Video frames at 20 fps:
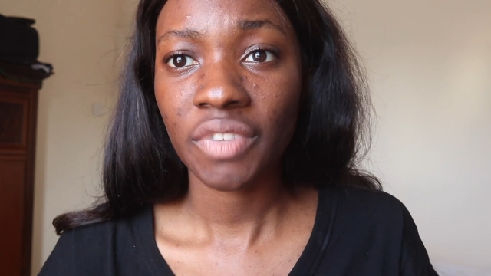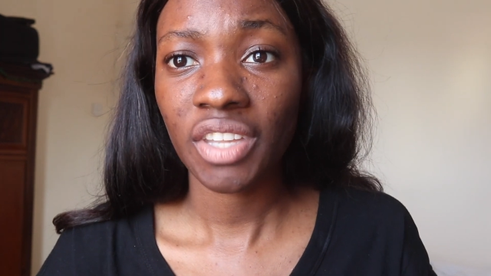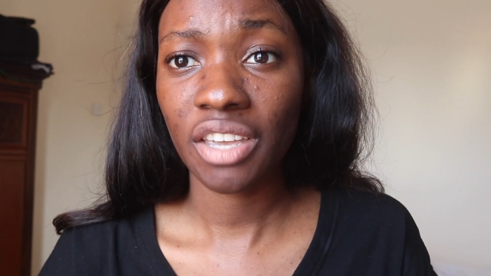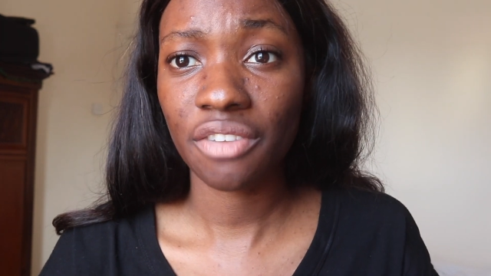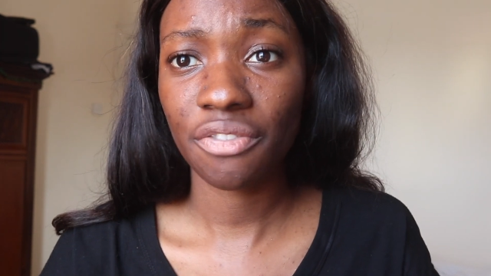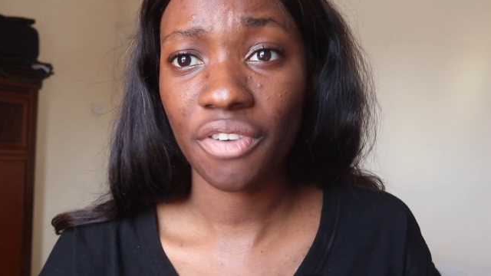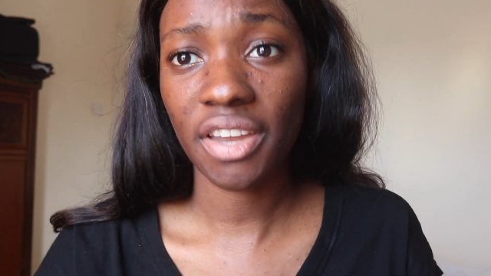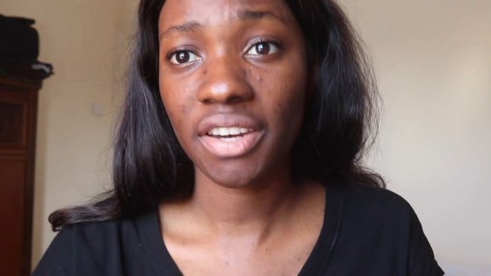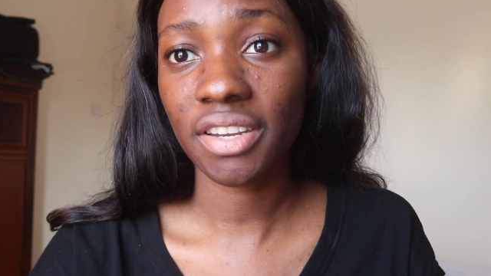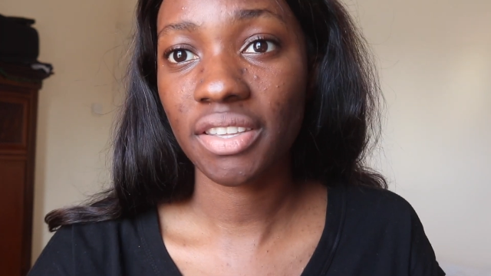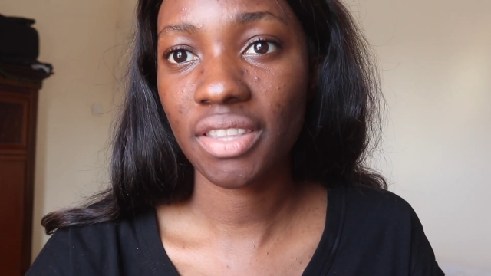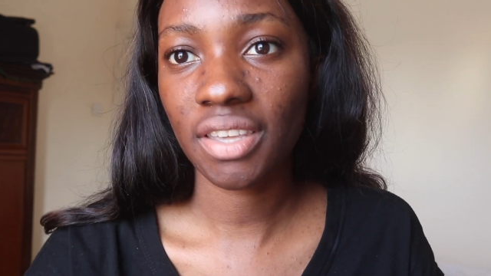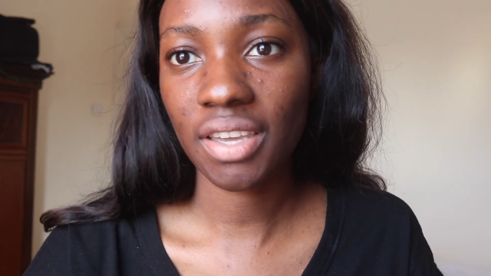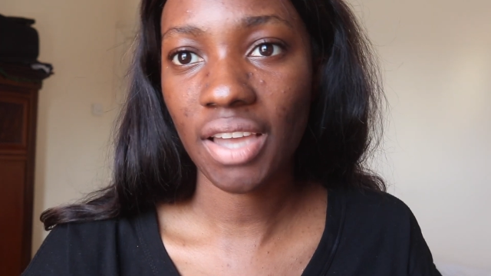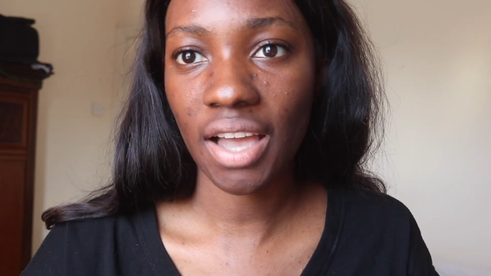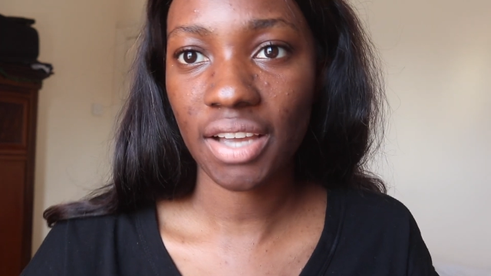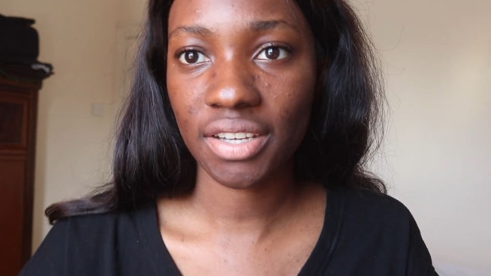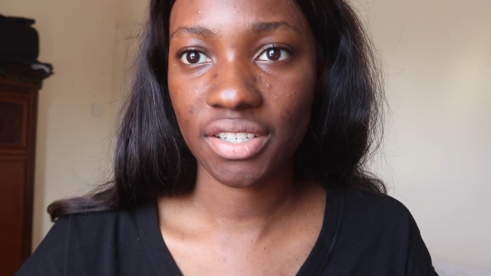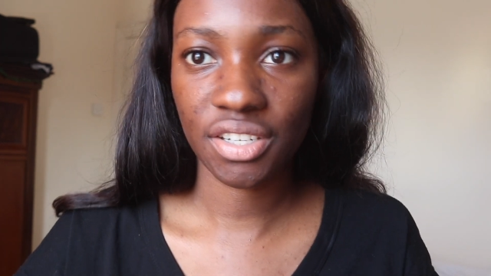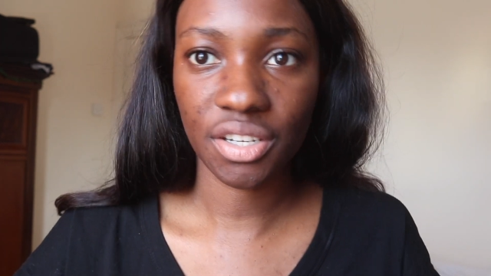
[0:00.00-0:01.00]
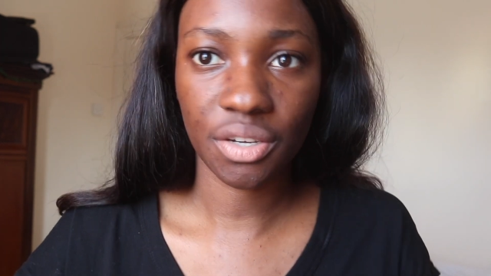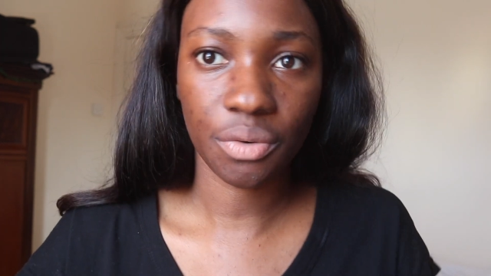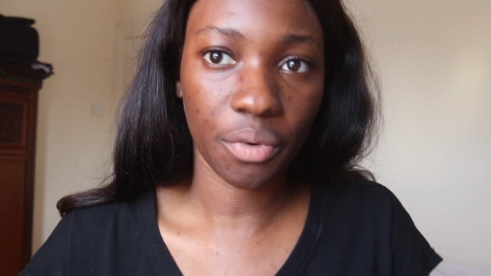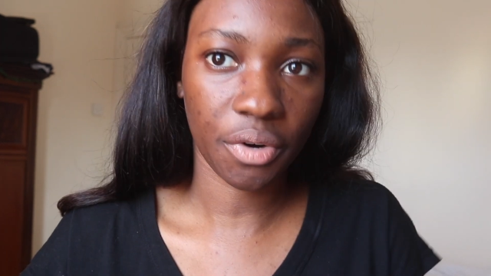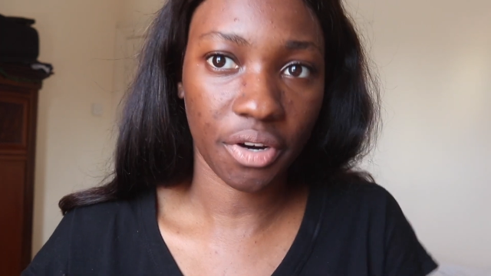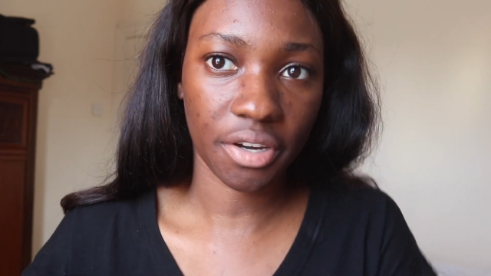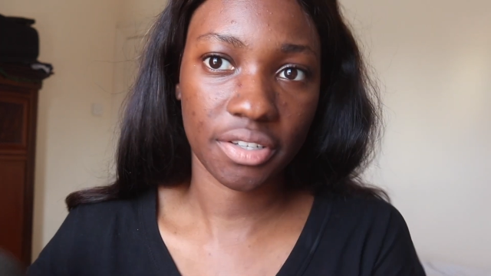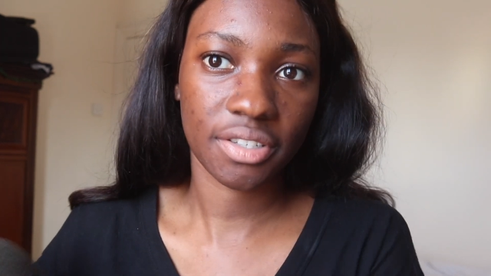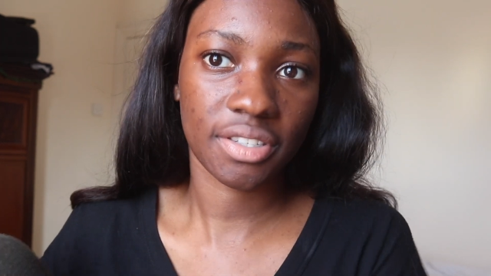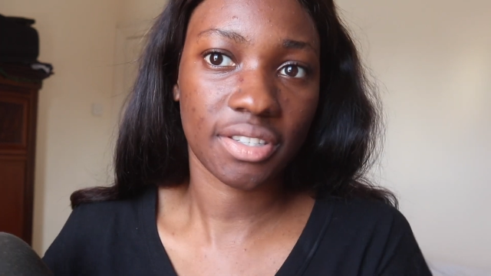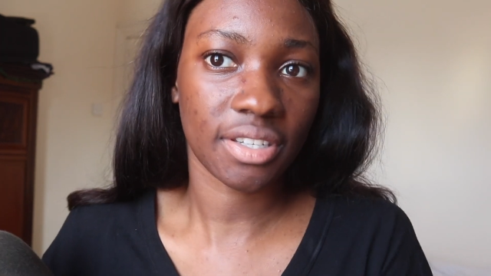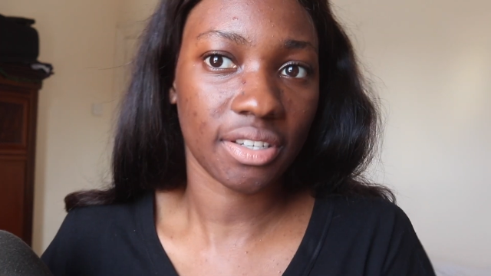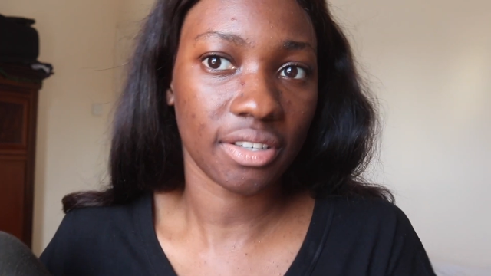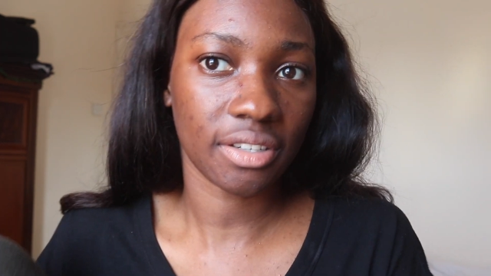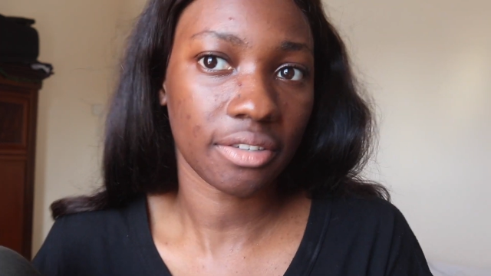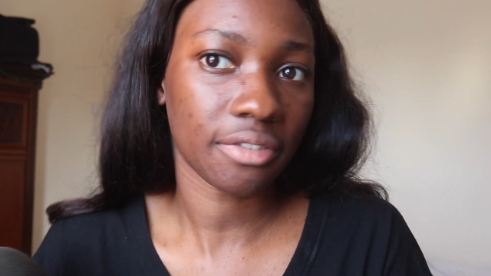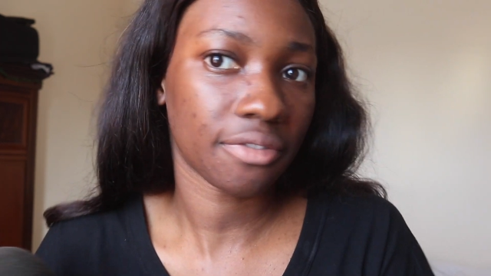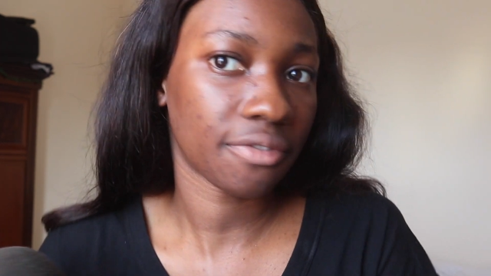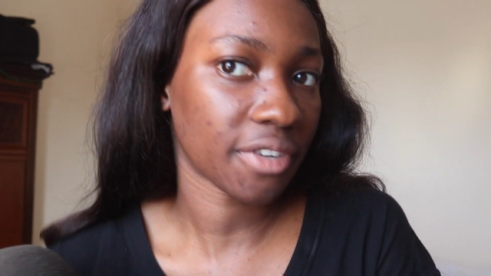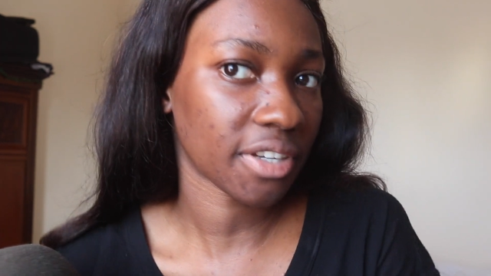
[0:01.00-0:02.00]
if anything actually works
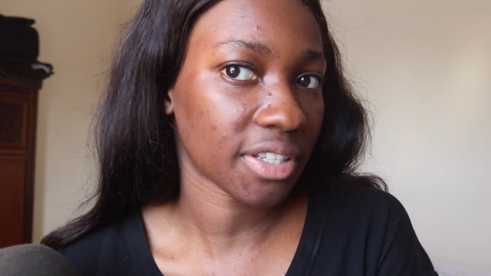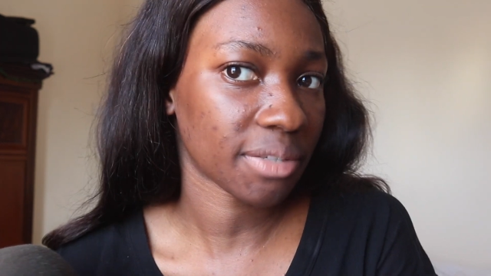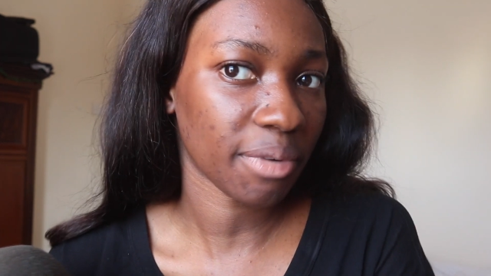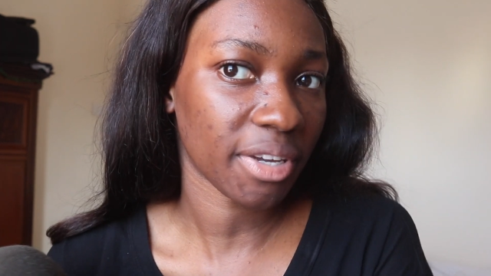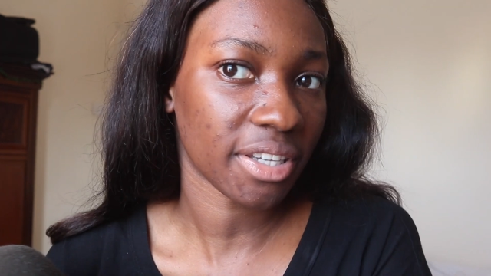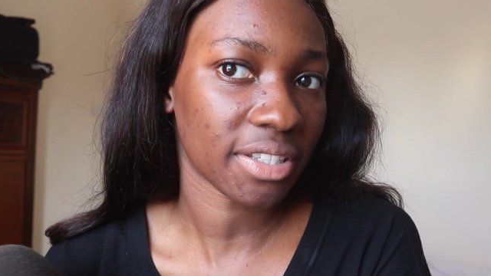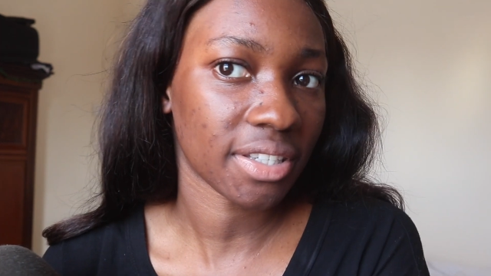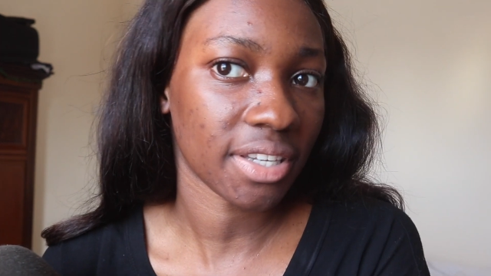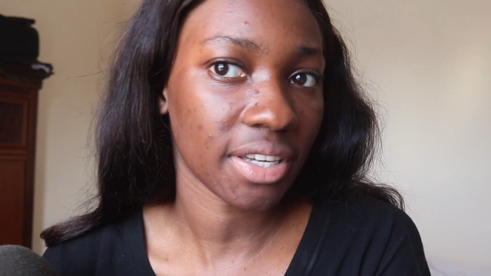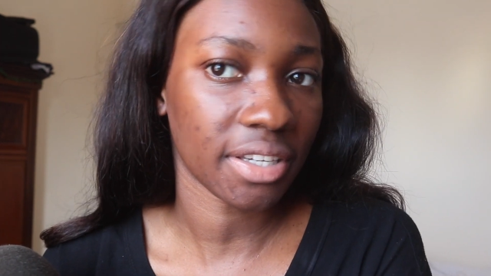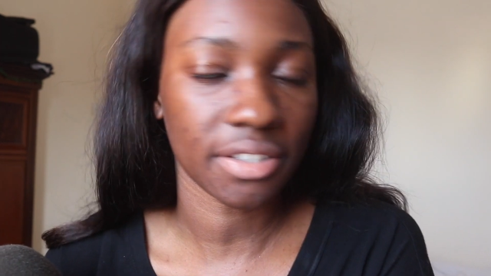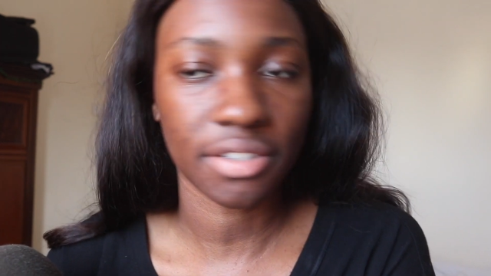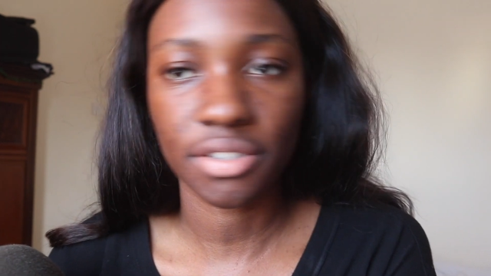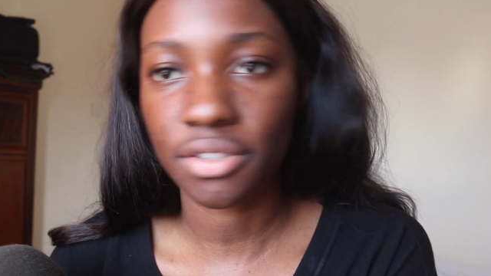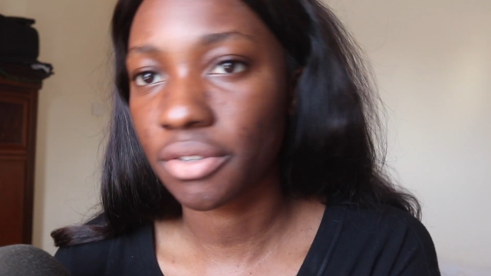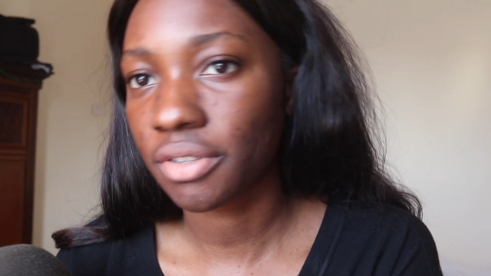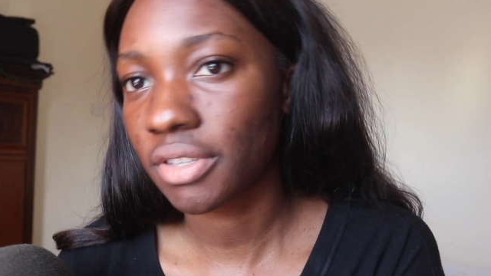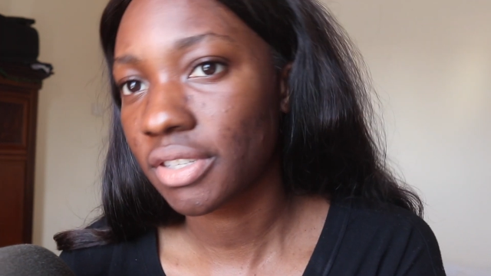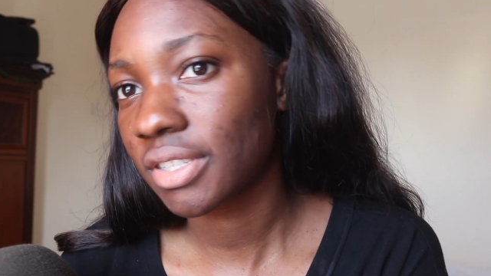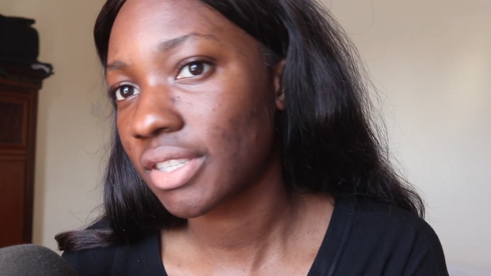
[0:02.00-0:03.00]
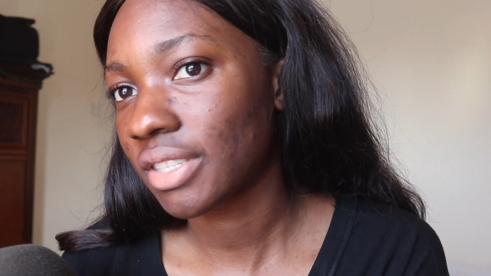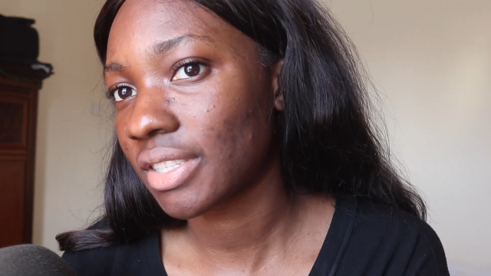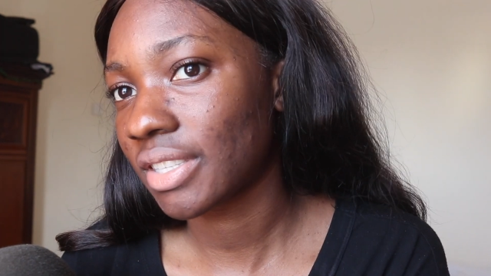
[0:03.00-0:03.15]
to fix my skin. So this